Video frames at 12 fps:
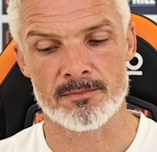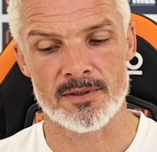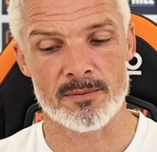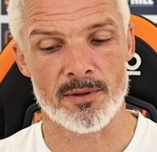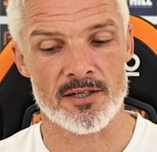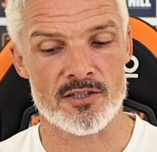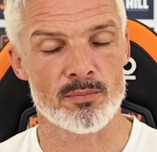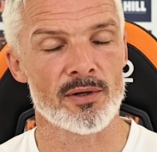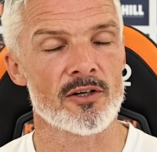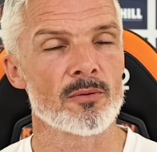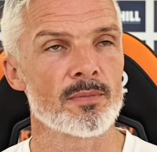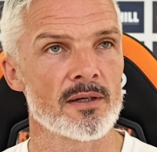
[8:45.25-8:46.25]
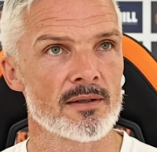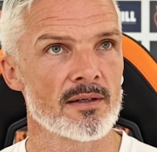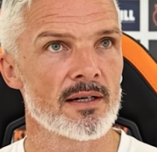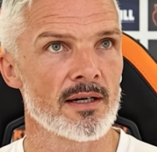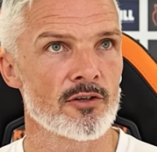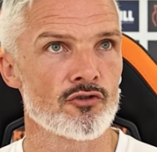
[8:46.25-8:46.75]
that they managed to pick up
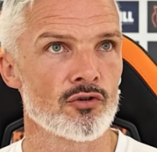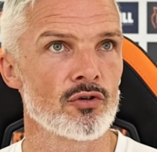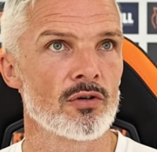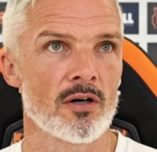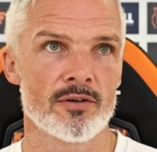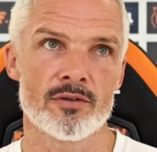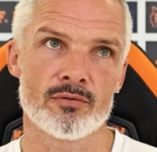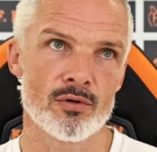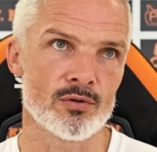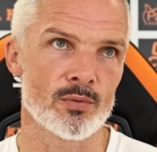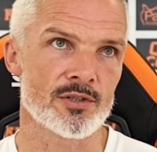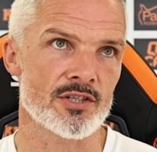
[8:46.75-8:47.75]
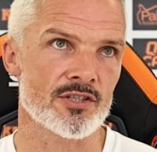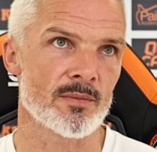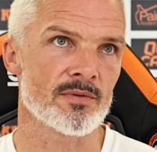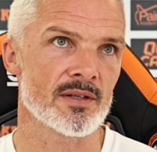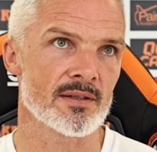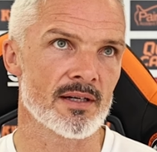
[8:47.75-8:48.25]
a draw on the road, which is
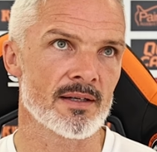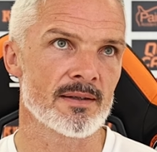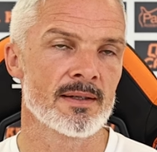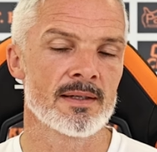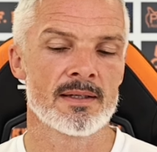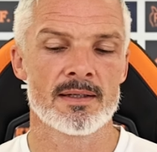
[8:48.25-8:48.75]
something that,